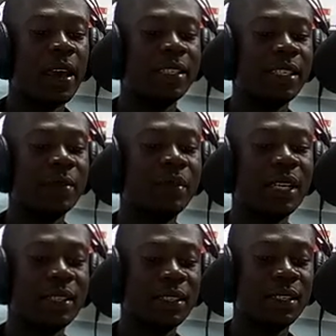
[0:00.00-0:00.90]
A team
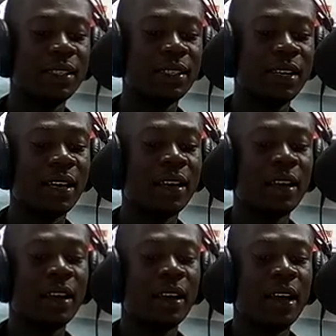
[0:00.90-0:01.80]
tested their
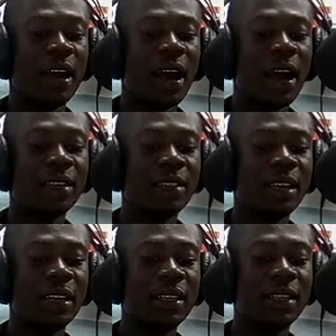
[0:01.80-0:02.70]

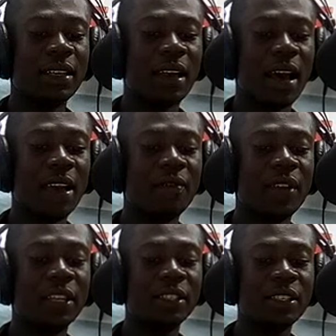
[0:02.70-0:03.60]
idea in 9
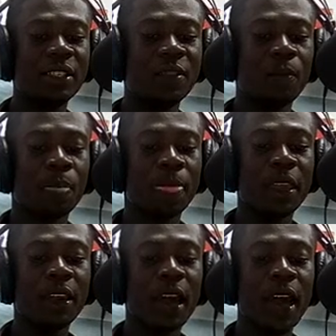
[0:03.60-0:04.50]
villages
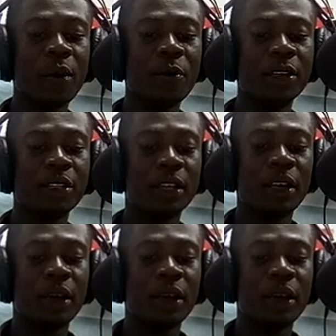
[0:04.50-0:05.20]
in the arid